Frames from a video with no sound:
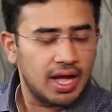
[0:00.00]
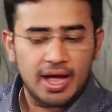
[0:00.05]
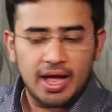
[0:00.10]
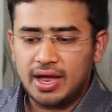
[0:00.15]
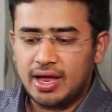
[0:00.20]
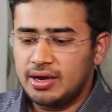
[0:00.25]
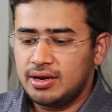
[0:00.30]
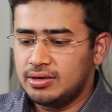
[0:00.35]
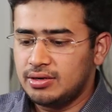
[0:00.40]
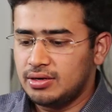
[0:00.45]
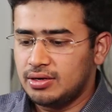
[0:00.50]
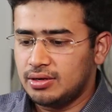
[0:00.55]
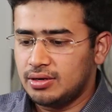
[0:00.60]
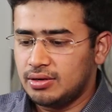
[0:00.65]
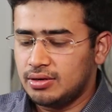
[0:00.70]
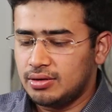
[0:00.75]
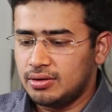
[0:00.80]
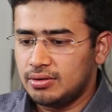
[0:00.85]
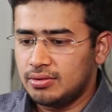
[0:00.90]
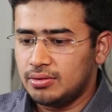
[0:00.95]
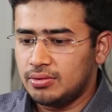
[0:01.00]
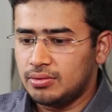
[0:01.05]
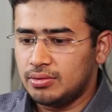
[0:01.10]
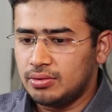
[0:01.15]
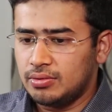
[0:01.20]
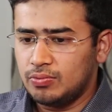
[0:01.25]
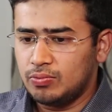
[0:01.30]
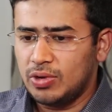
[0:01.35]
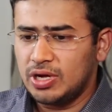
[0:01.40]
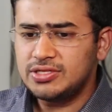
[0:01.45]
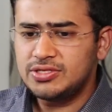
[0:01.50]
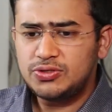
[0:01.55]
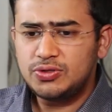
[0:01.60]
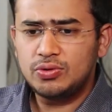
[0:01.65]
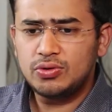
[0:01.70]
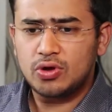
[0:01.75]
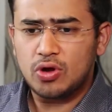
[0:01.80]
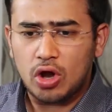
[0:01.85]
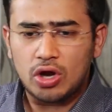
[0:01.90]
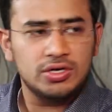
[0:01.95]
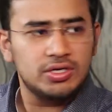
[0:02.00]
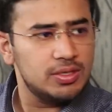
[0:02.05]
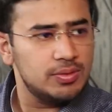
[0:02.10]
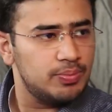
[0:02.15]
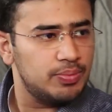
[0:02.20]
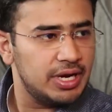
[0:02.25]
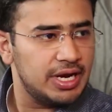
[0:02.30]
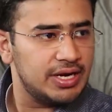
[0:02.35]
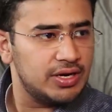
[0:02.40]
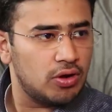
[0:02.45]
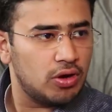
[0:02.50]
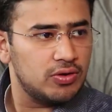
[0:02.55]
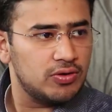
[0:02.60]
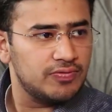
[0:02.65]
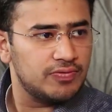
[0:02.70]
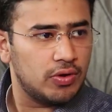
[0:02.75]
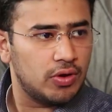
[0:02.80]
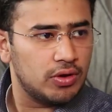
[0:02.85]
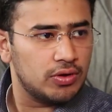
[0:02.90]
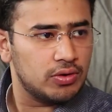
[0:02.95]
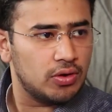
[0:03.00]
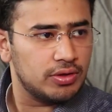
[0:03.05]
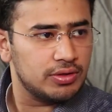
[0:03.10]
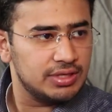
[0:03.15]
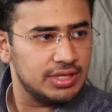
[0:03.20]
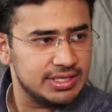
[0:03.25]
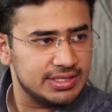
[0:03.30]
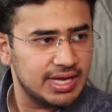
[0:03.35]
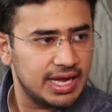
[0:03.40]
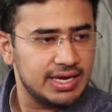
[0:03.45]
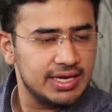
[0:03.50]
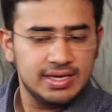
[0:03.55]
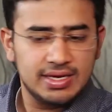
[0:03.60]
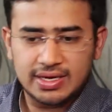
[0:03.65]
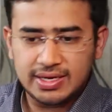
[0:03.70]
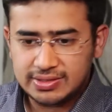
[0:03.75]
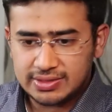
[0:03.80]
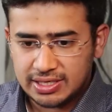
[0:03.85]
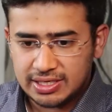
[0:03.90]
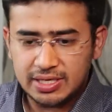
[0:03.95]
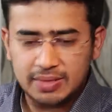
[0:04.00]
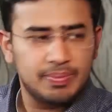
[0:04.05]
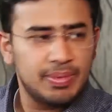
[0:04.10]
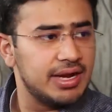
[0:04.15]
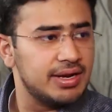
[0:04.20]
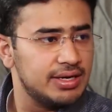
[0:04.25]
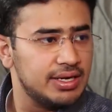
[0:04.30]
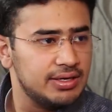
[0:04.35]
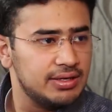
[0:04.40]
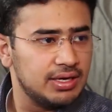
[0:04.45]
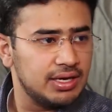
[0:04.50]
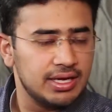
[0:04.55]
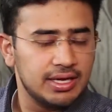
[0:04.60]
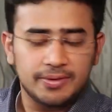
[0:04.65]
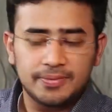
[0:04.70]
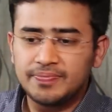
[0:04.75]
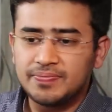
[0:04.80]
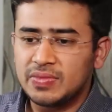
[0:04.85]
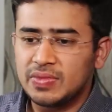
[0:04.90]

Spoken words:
And once you contemplate on these ideas independently,